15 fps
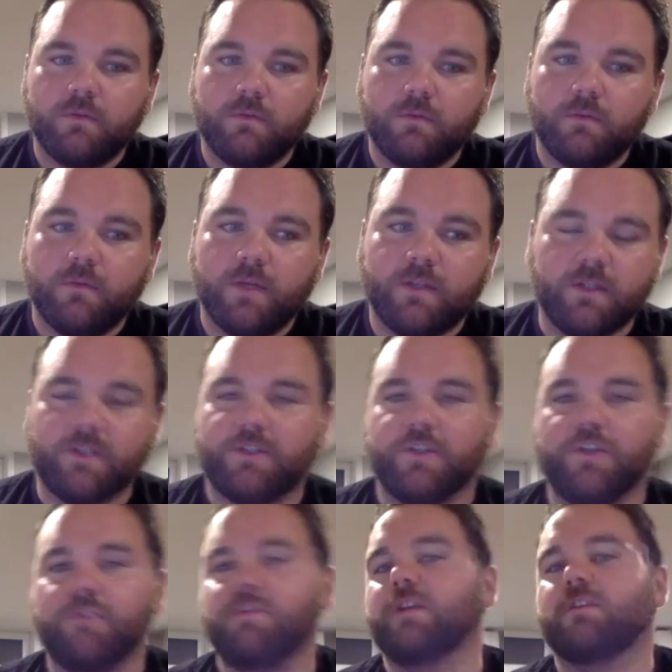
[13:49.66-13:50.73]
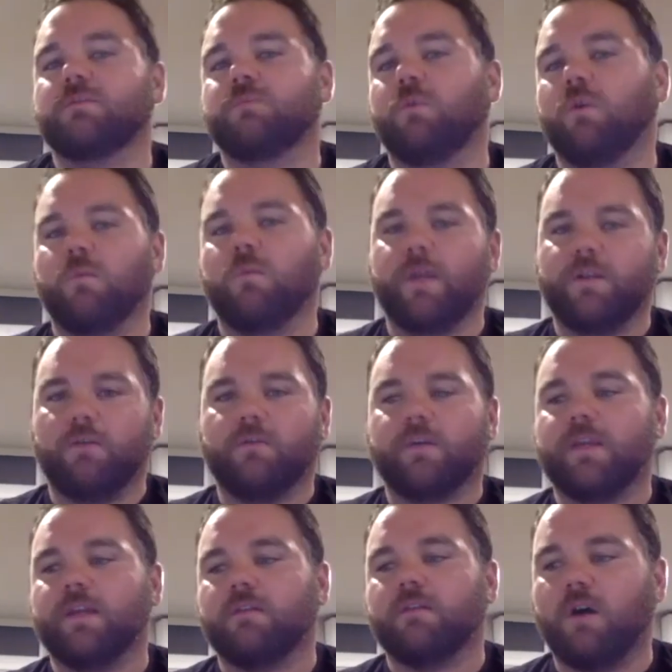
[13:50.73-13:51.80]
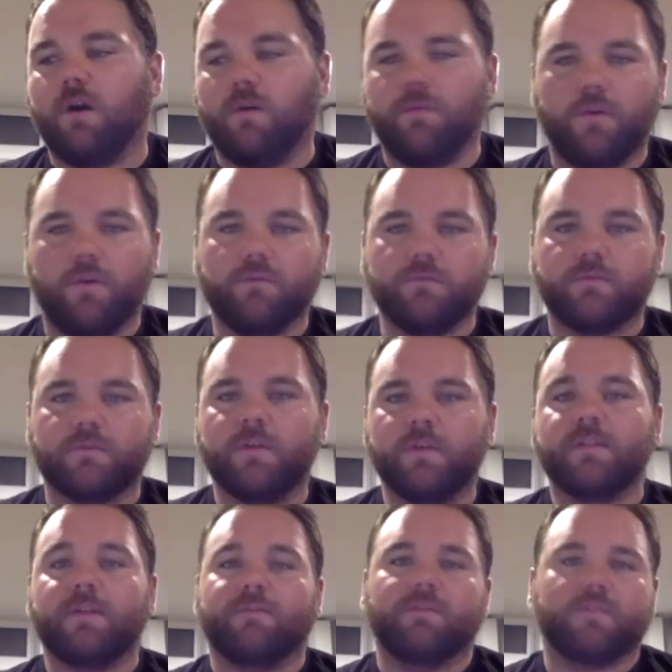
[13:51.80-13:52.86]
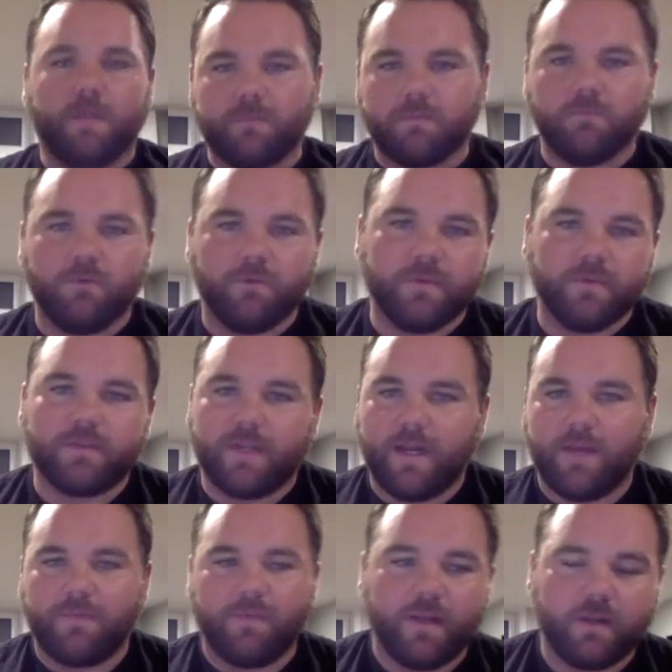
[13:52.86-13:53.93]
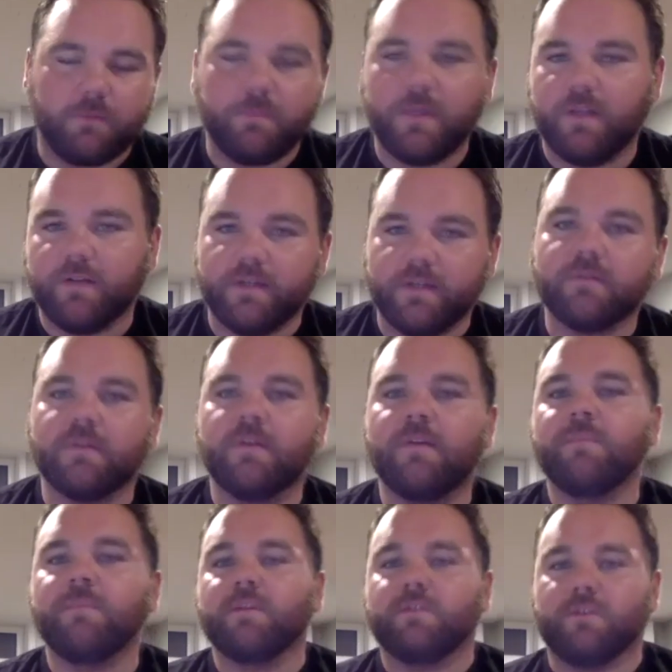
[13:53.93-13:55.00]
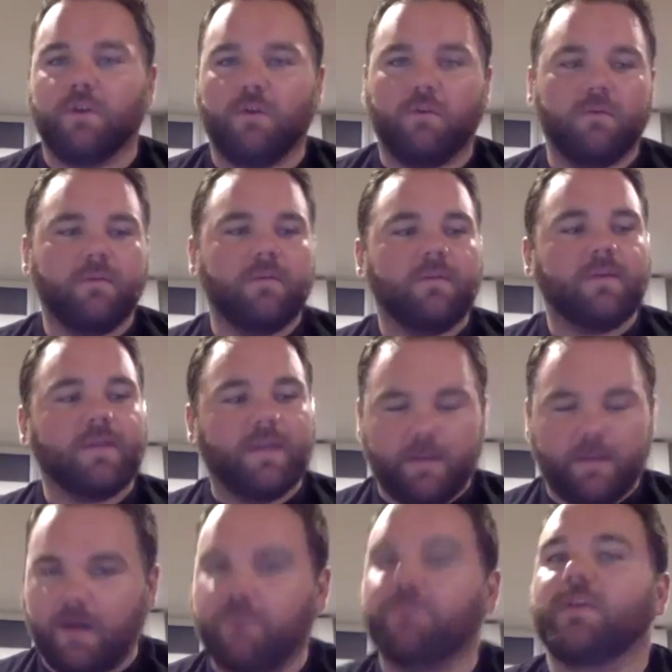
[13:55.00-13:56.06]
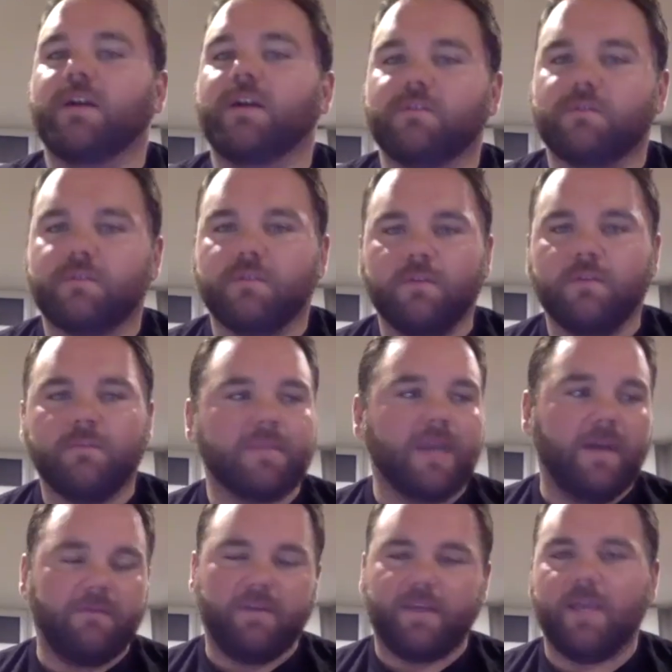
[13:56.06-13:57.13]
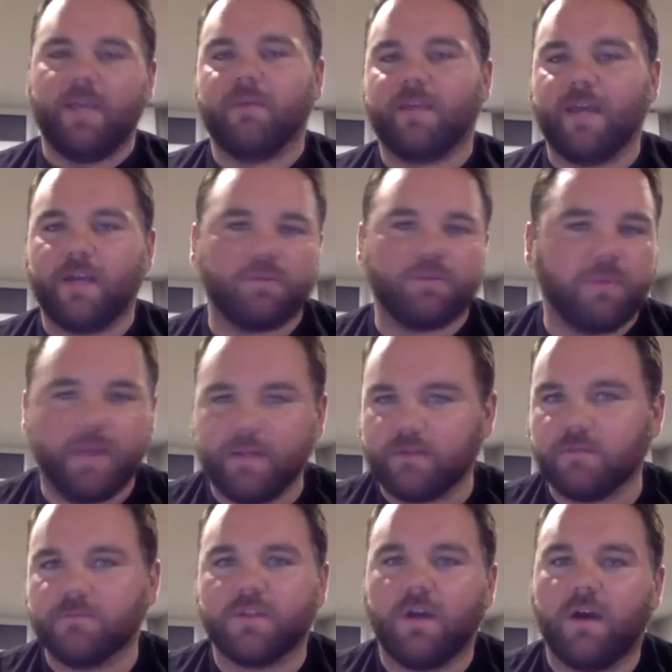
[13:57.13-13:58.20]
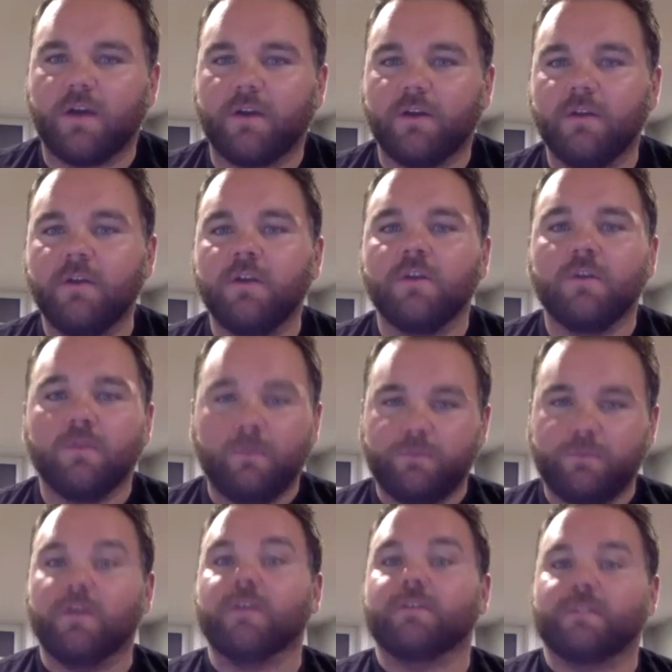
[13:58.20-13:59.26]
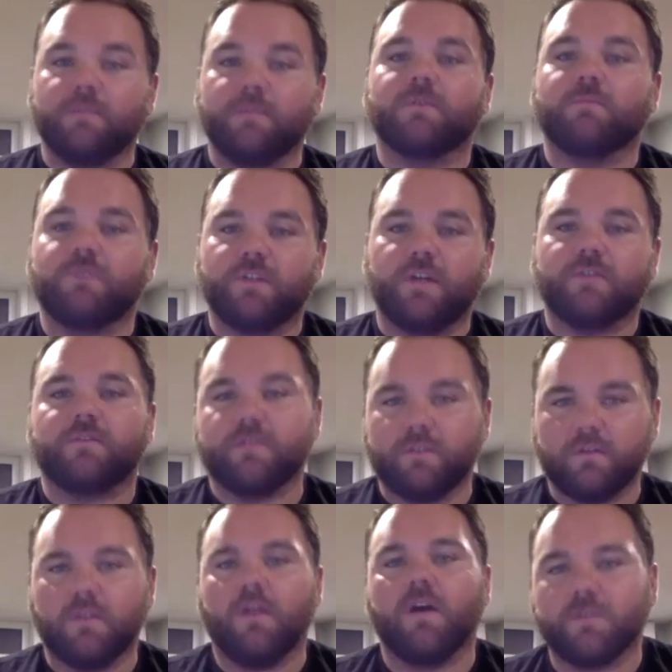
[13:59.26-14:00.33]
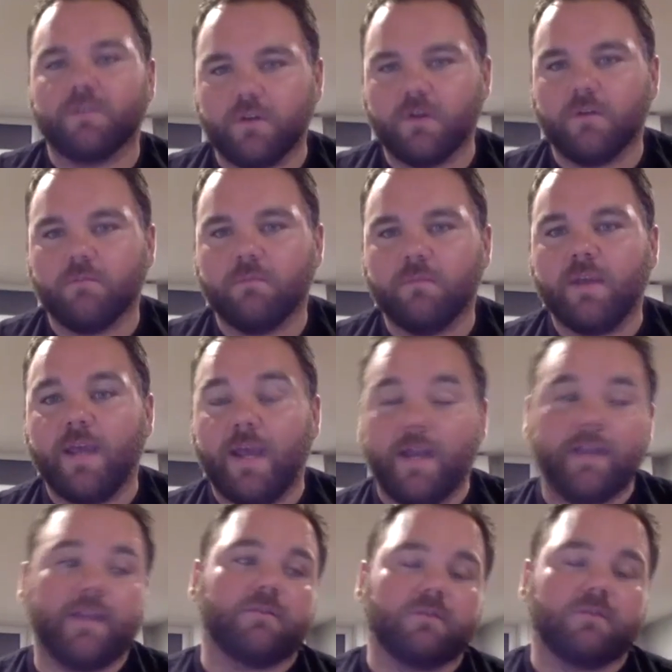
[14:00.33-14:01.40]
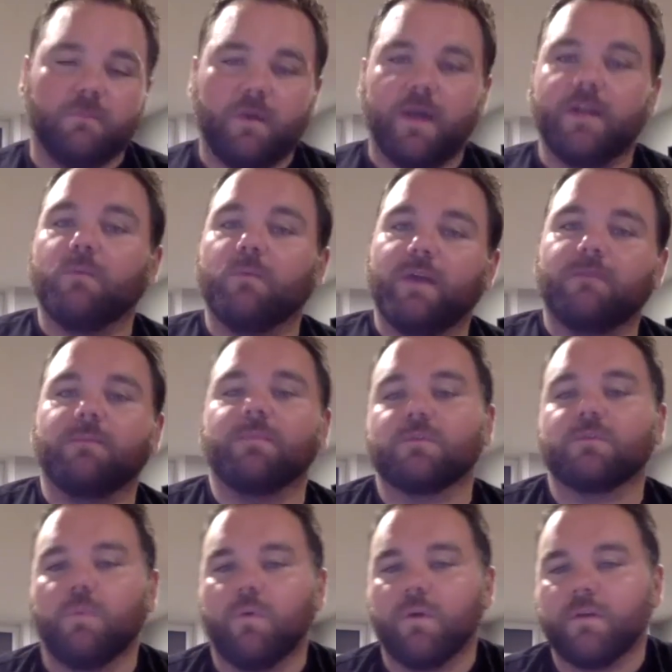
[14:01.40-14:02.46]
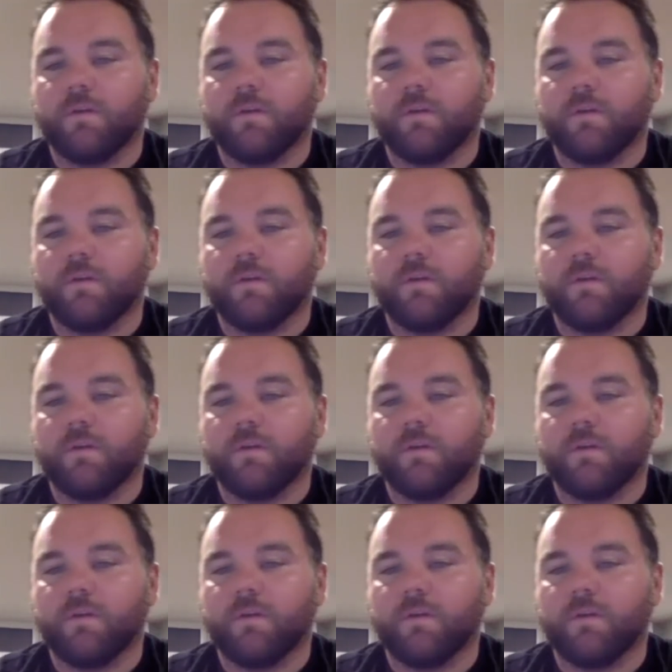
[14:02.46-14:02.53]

It's such a unique sport where they don't get all those different types of movements and athletic abilities. So getting off the ice, having a game of catcher playing some soccer does them some justice in long term, and it gets their mind away from the sport.